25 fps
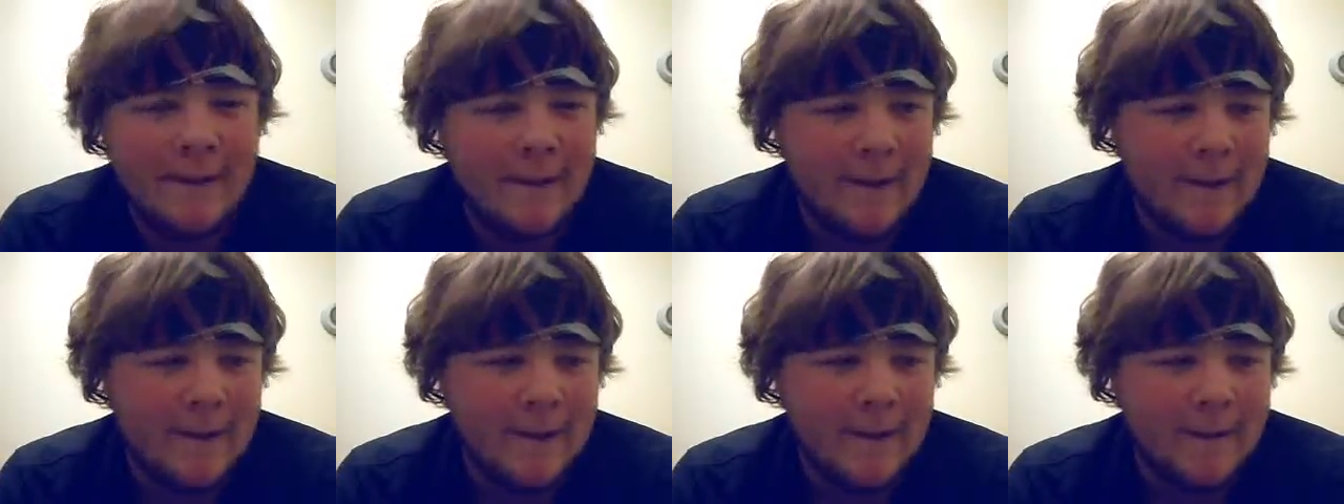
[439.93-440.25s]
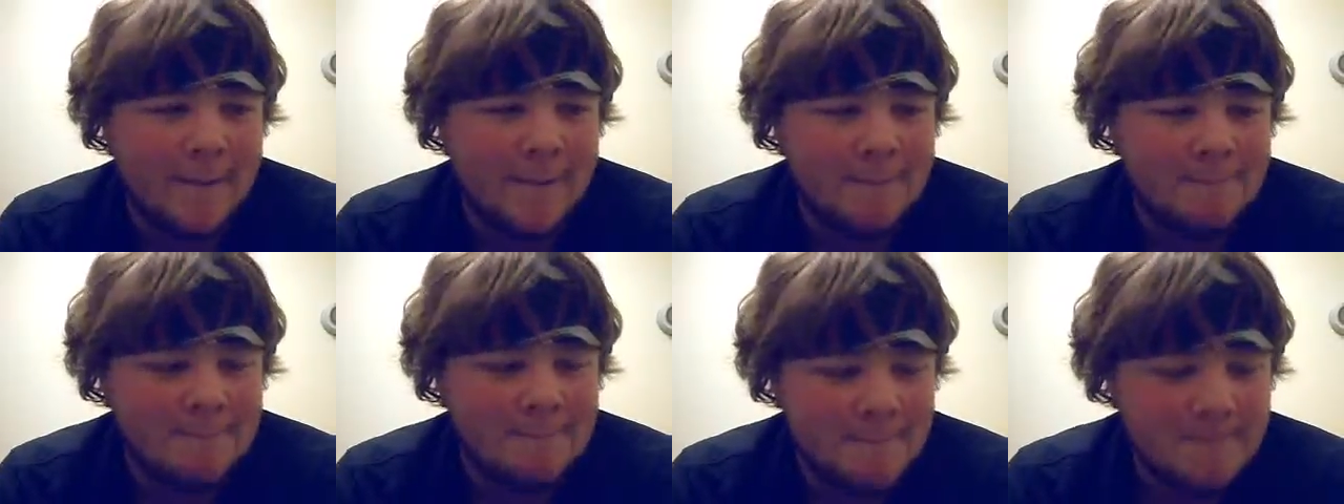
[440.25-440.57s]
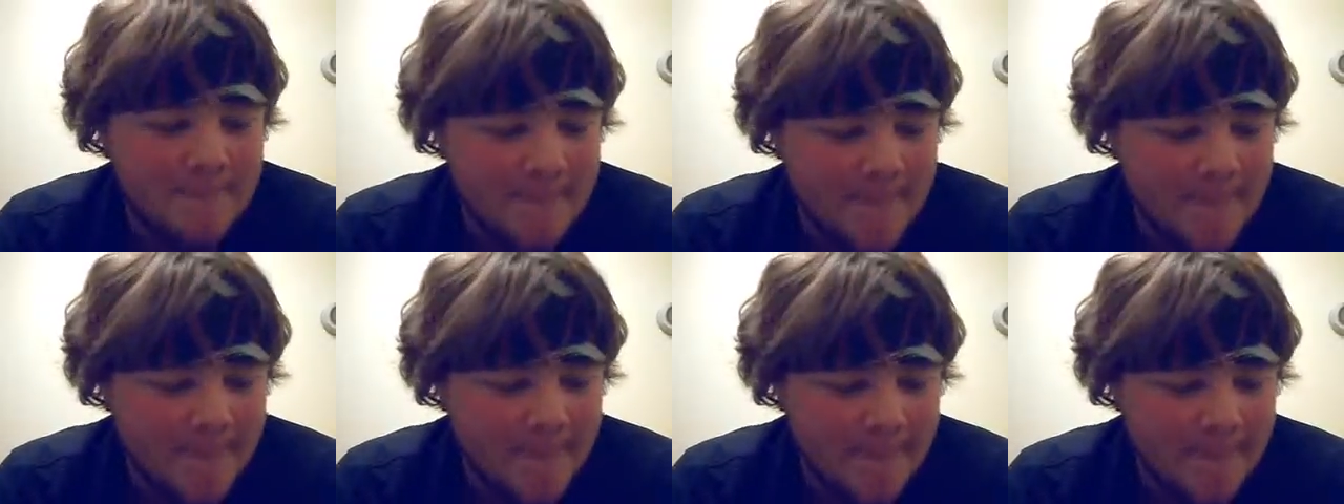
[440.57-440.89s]

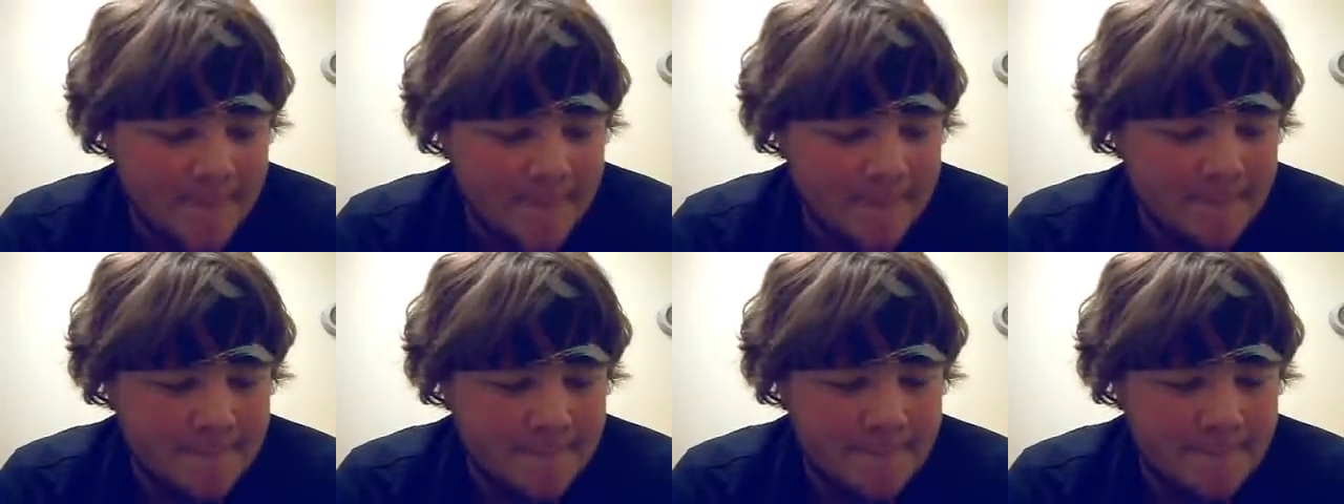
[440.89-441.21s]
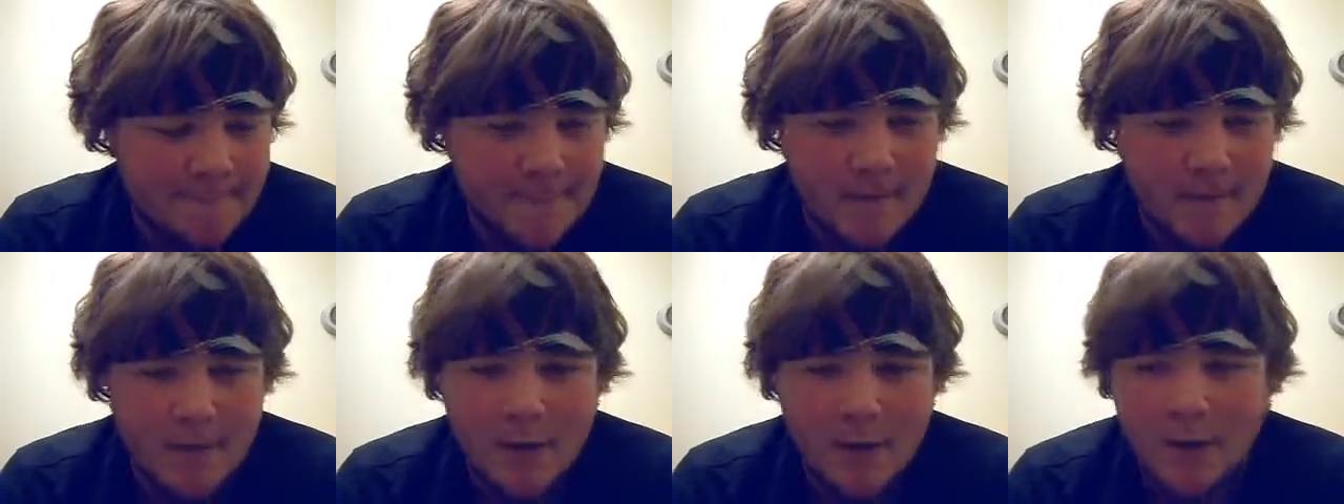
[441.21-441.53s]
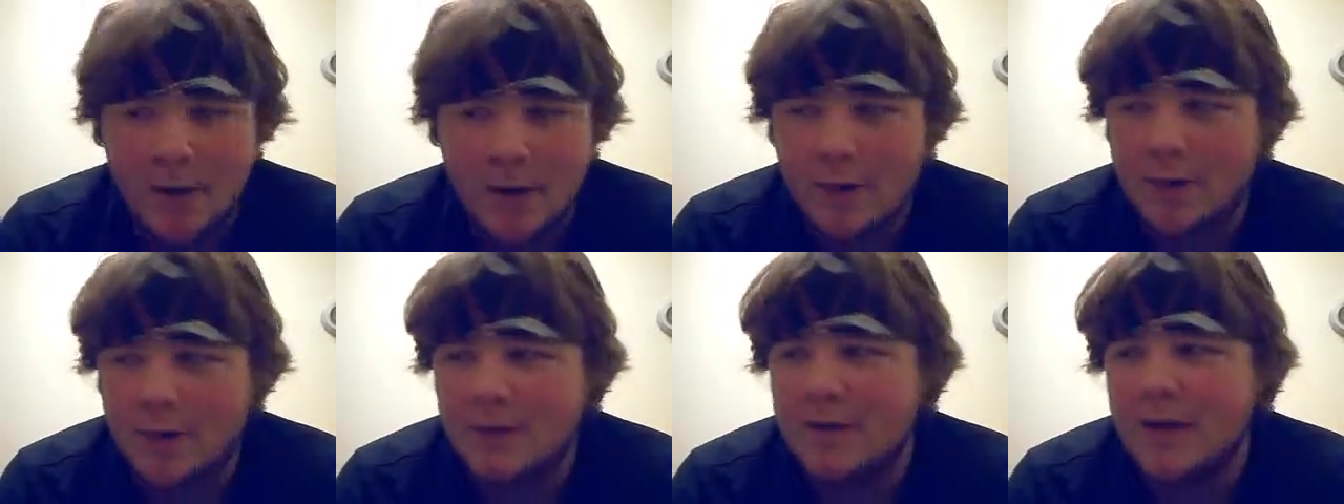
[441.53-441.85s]

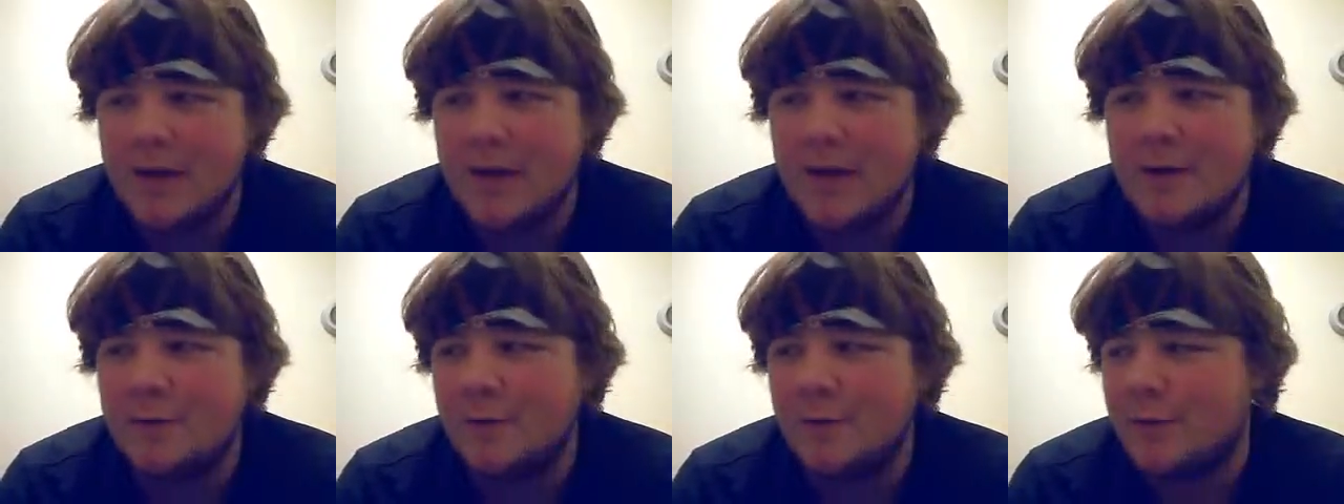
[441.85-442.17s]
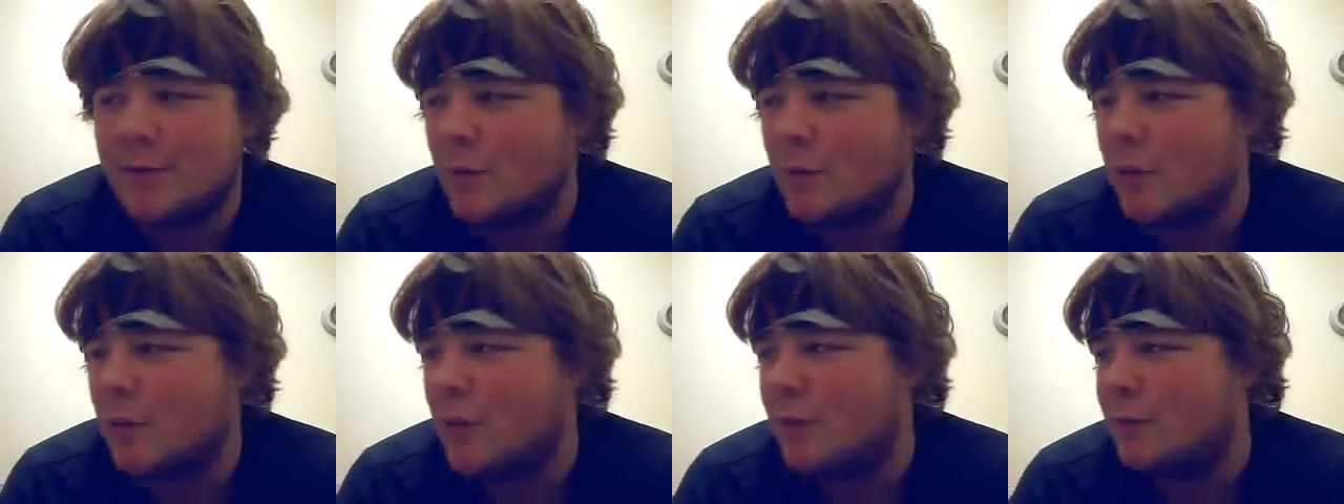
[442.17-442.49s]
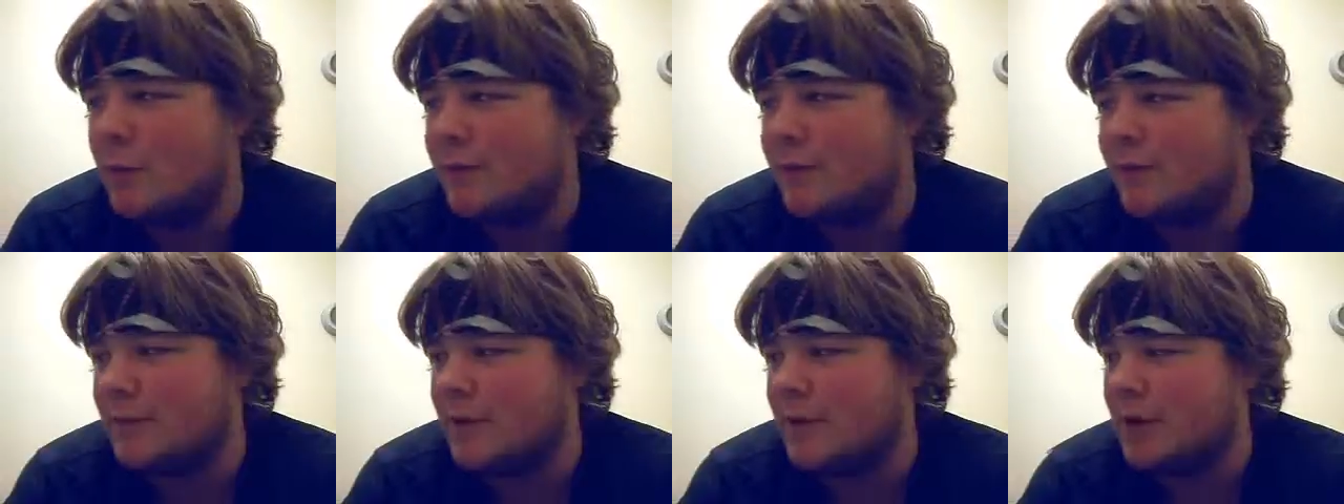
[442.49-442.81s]
I like to end with a
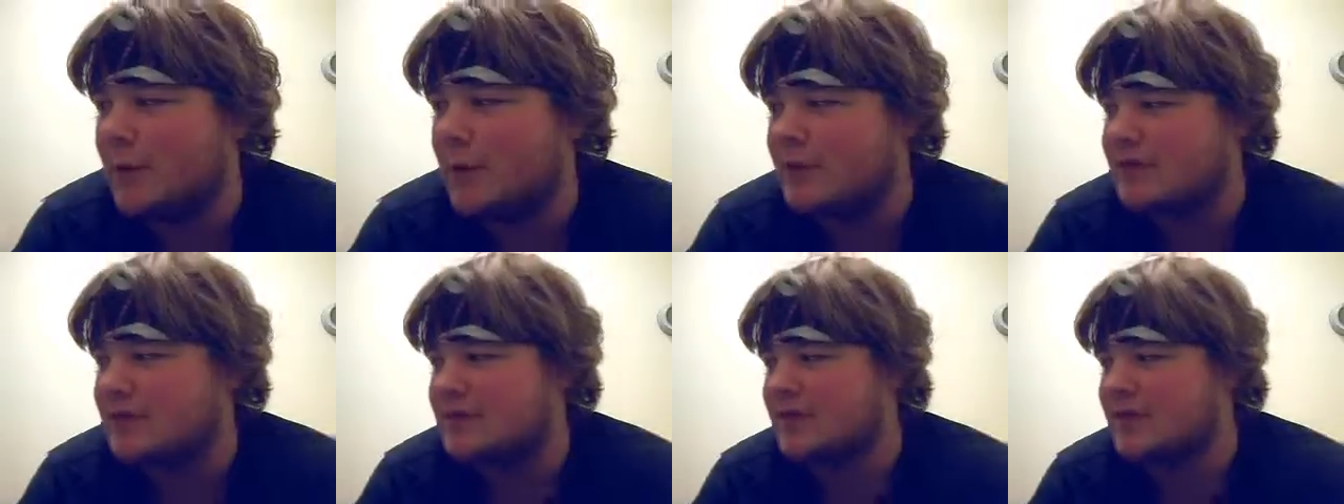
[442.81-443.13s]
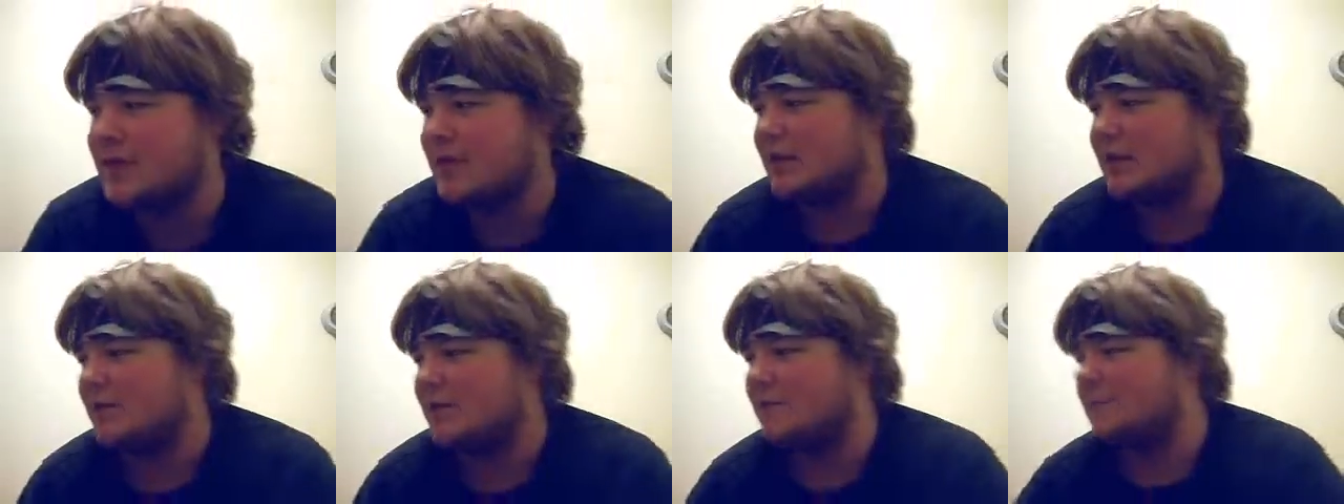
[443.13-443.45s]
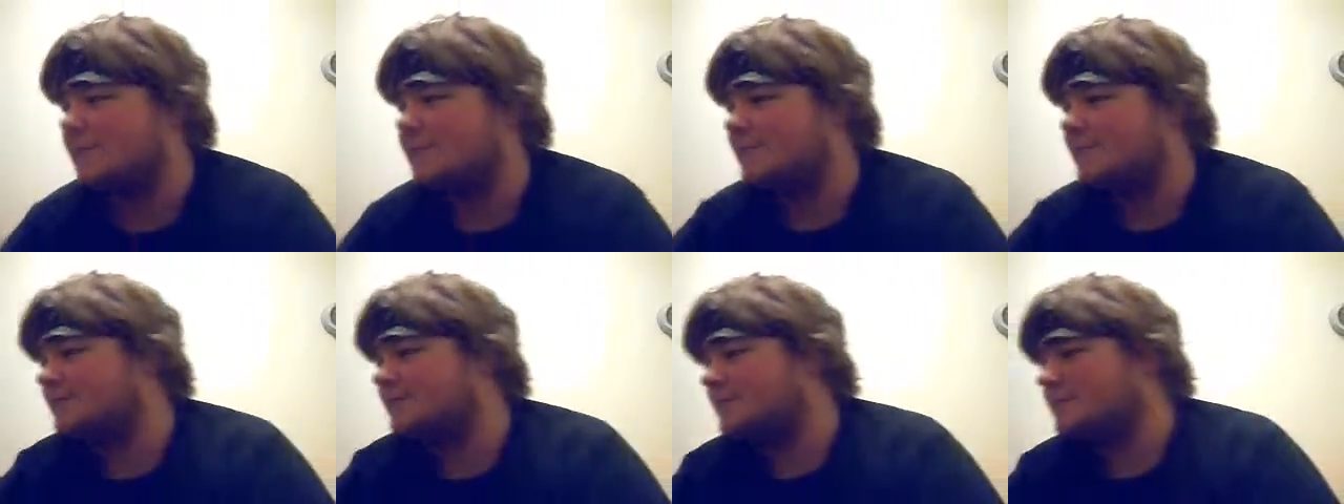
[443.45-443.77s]
quote from Carl
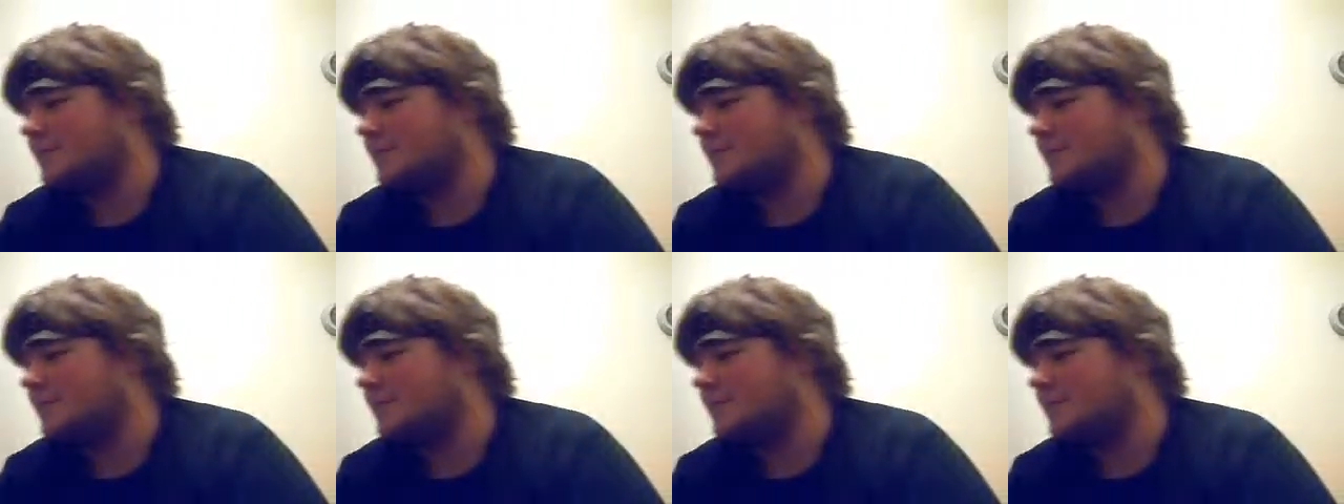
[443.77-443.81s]
Sagan